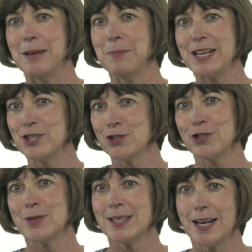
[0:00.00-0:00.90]
and make sure
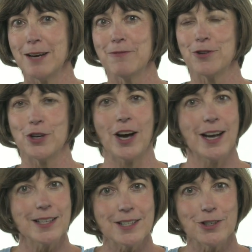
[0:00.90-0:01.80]
you sign up for your
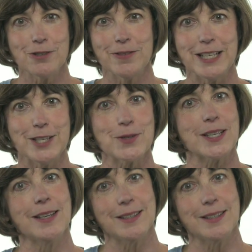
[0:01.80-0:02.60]
How to Sell Your Videos